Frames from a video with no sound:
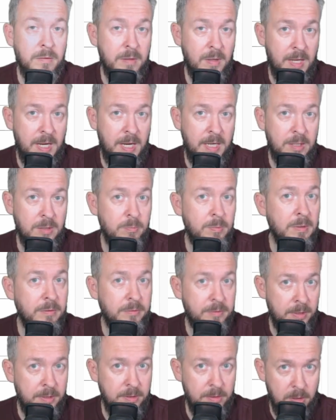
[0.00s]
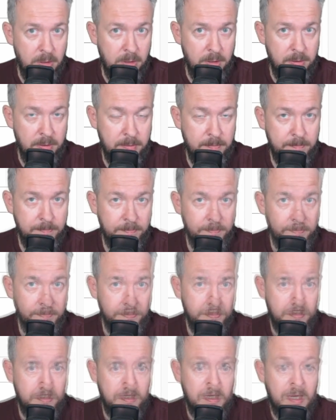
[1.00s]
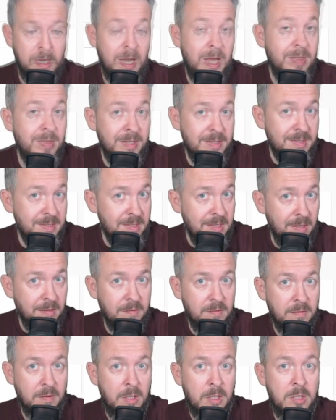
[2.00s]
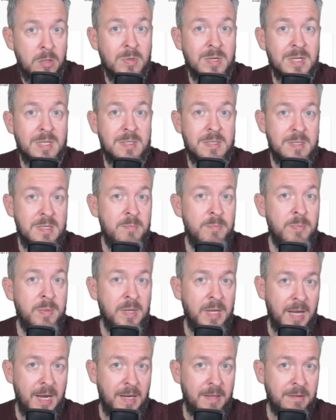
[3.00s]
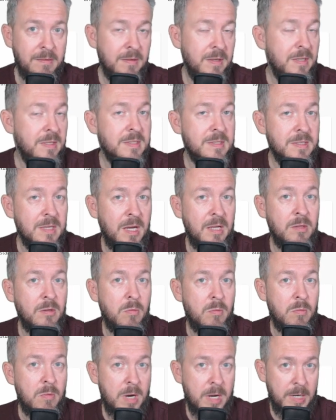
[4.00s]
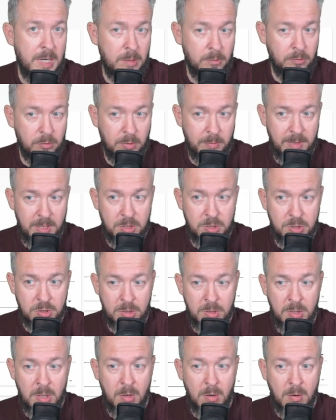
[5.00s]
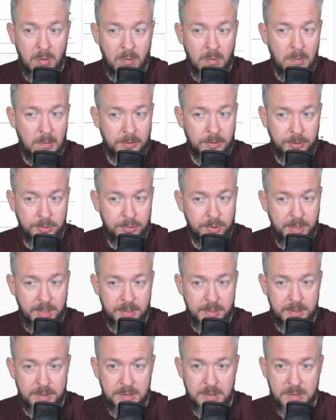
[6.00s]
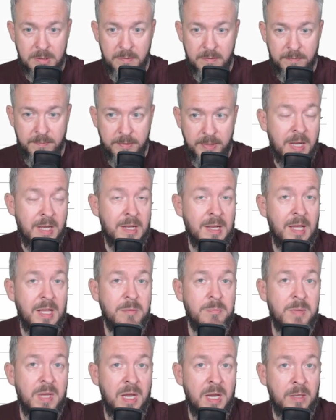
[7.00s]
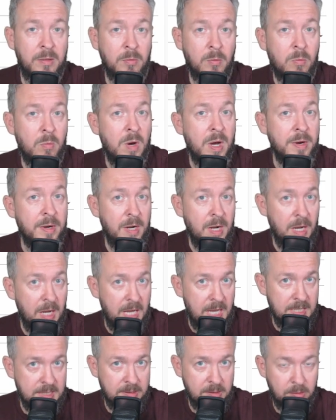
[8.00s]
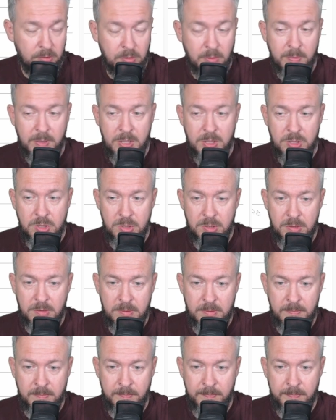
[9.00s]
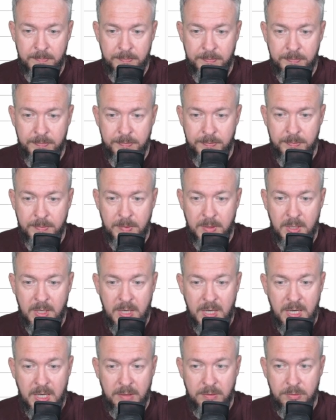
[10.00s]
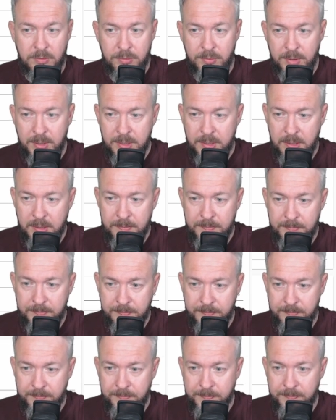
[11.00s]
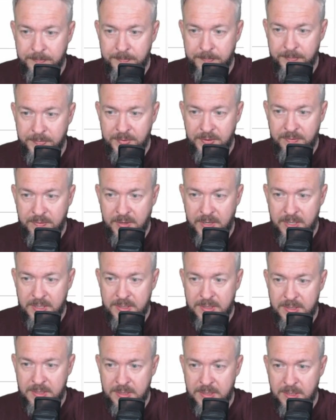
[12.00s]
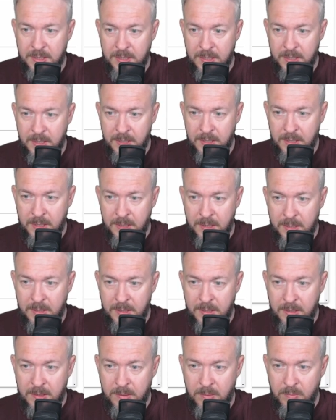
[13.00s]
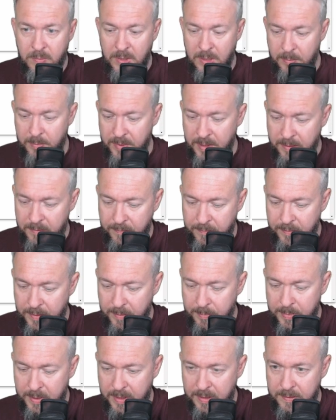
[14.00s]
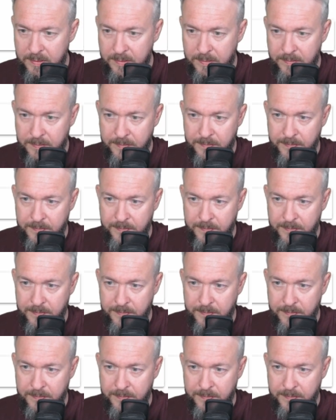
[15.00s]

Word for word: the light will turn on. And that's it. You can simply add inside one automation all the triggers. And let me add one last automation. Add trigger. Device will be FreePad.